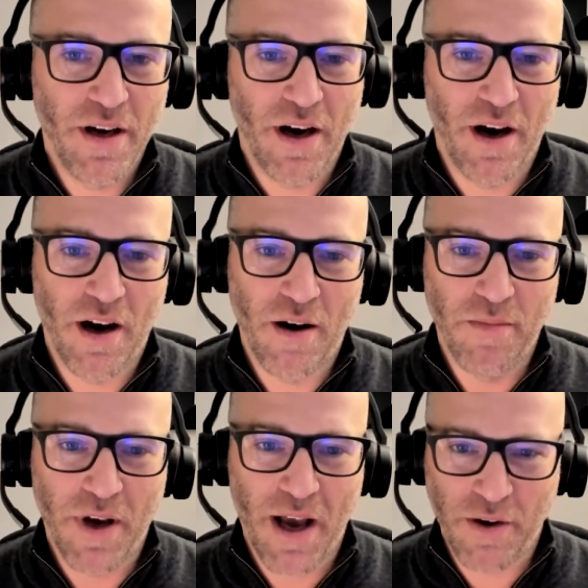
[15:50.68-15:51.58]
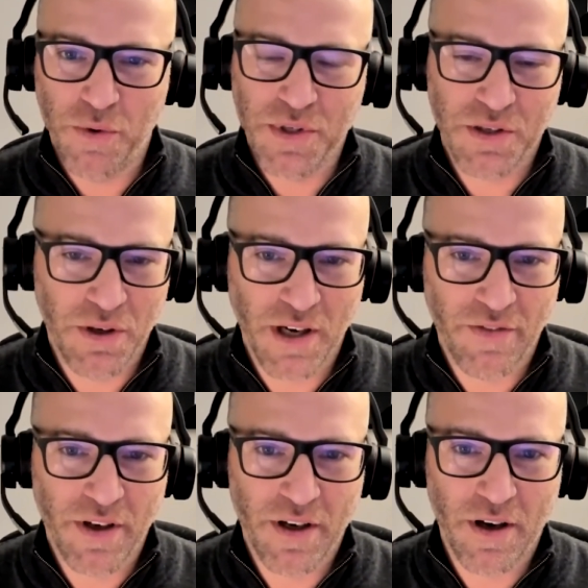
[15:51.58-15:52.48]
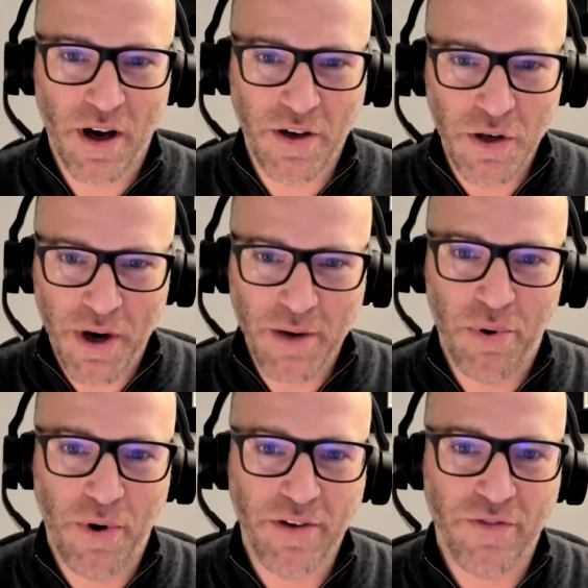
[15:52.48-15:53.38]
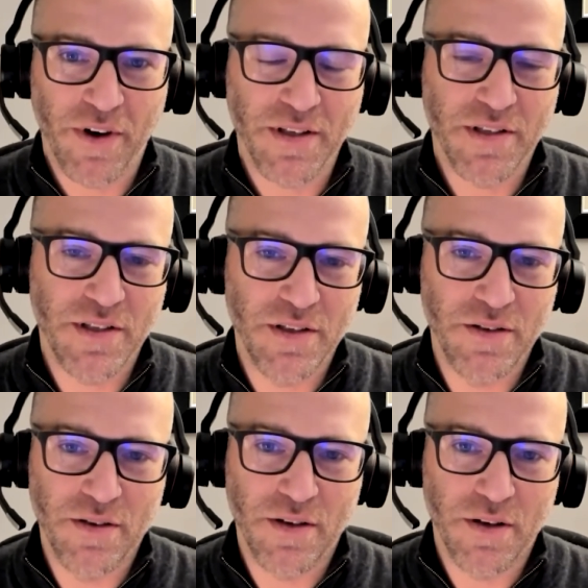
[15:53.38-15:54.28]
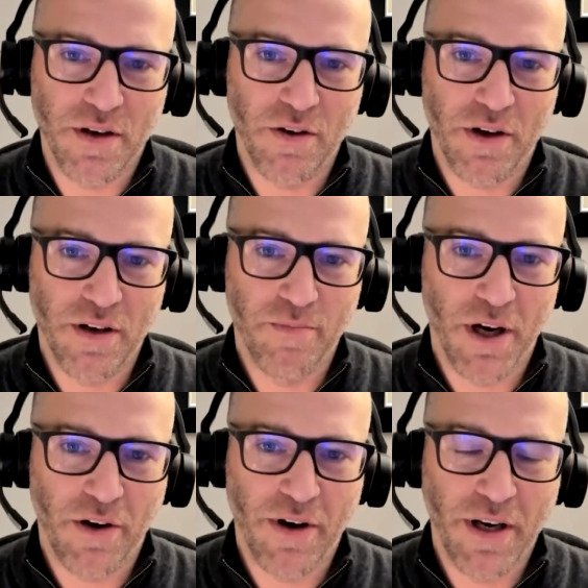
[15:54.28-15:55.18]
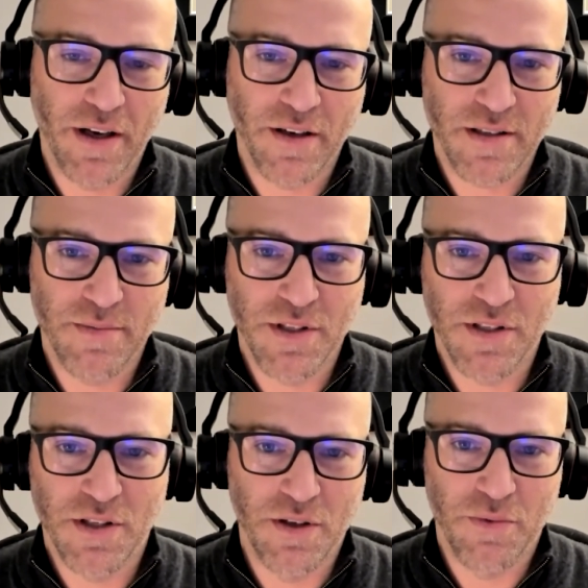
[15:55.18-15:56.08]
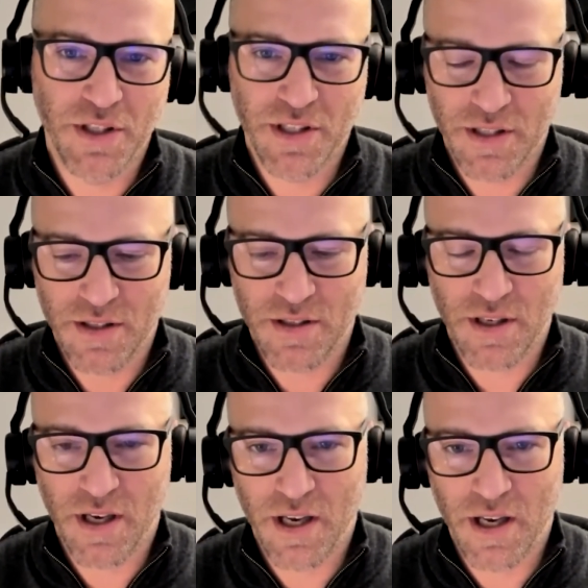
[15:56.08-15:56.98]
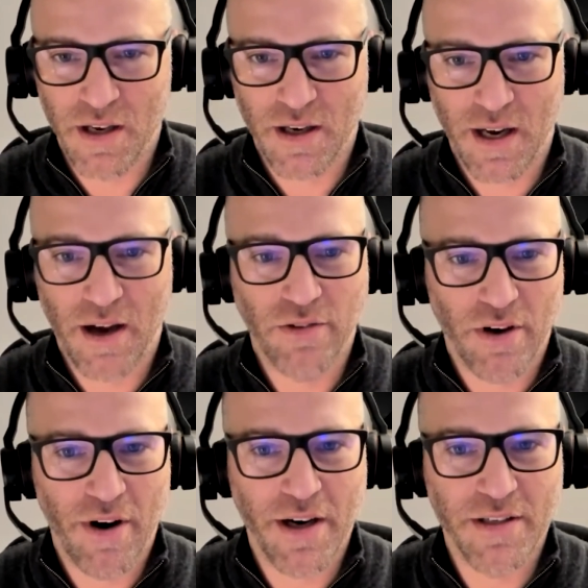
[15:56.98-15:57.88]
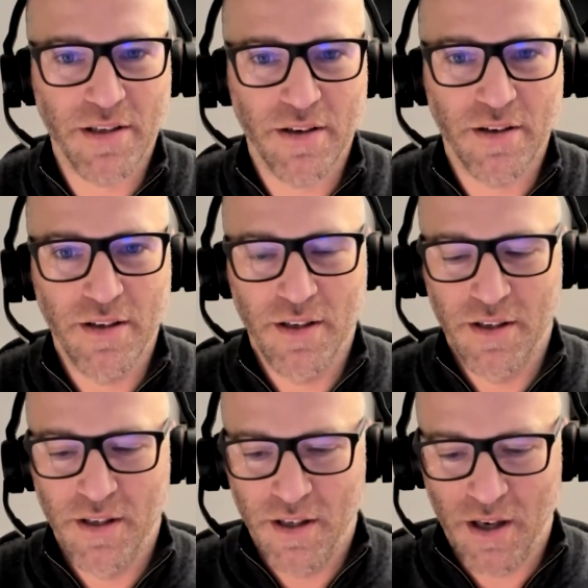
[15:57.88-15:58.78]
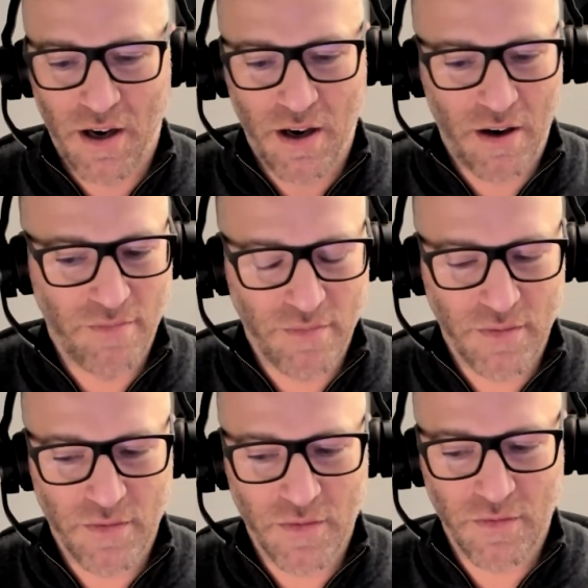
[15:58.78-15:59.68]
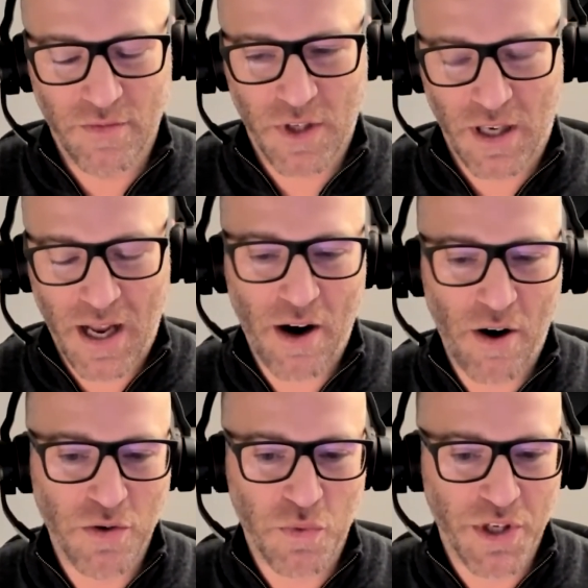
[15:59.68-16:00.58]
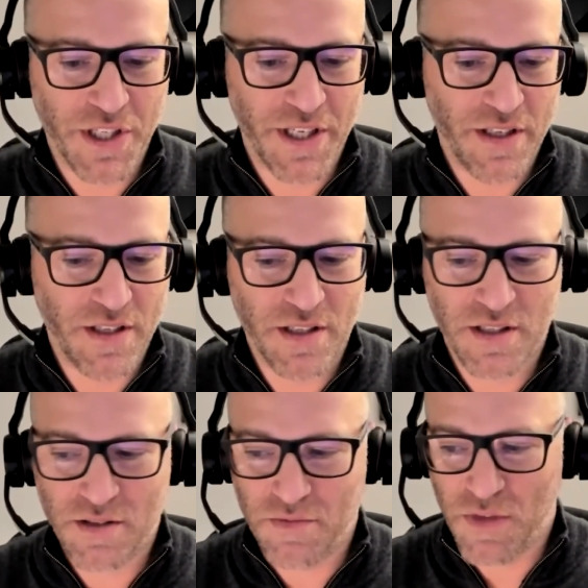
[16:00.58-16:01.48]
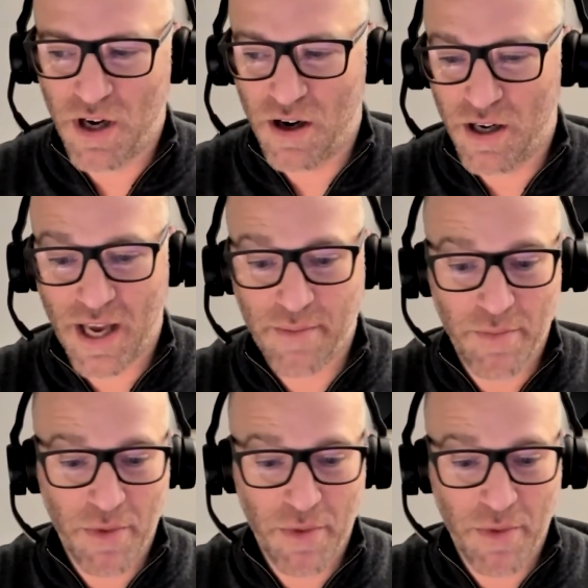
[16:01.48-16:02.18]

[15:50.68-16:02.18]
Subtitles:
And also a new endpoint for us to kind of look at migrating customers to, which is a cloud director cloud, which is can be